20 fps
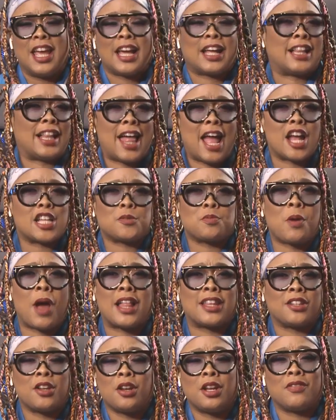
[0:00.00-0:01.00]
Claire's
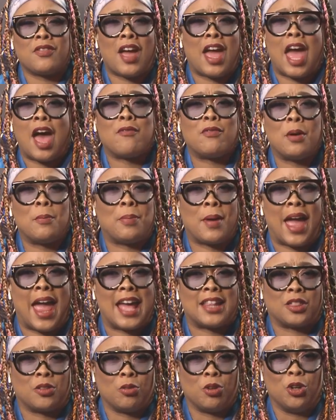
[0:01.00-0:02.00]
probably don't even have a
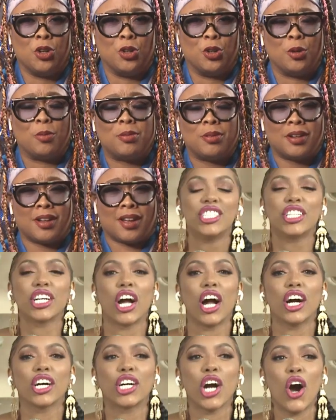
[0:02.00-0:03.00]
bathroom. She
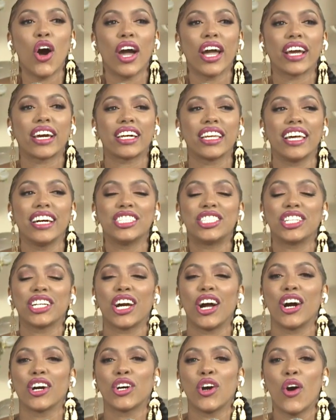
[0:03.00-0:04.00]
gonna
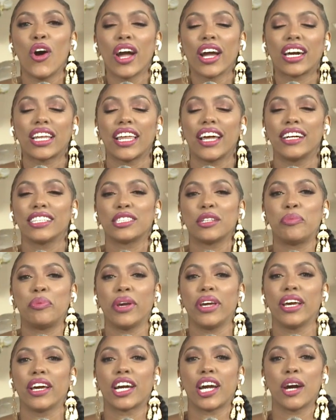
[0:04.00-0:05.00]
go in Claire's to
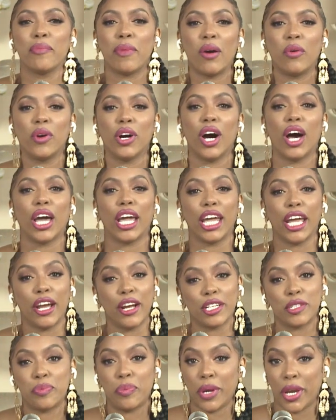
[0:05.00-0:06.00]
pee and come out with her
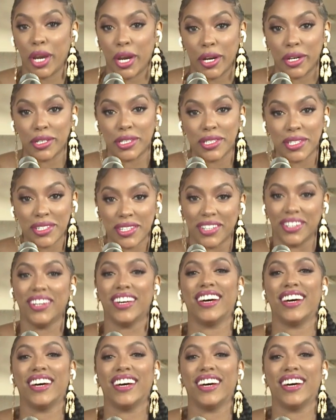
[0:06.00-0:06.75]
ears pierced.